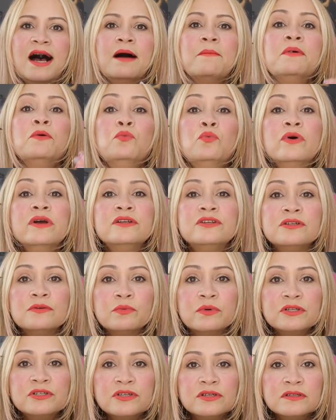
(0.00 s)
I'm a witch,
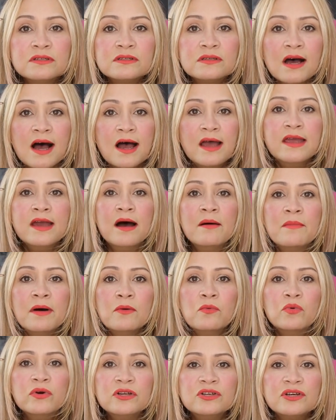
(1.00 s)
witches. I am a
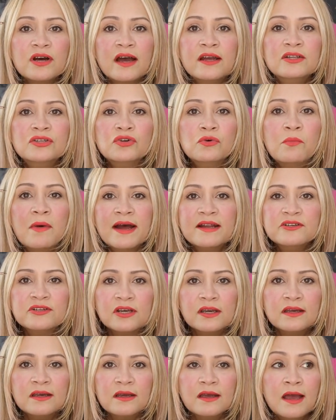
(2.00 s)
witch. I do
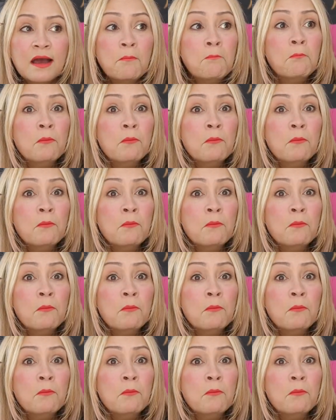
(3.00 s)
magic.